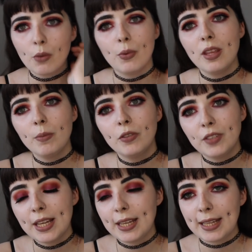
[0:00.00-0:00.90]
When they moved
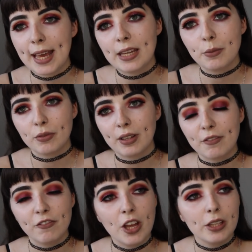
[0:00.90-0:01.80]
in, again, it was
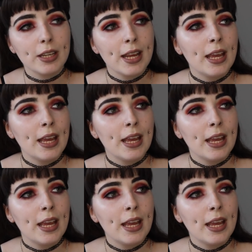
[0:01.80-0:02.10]
really fun,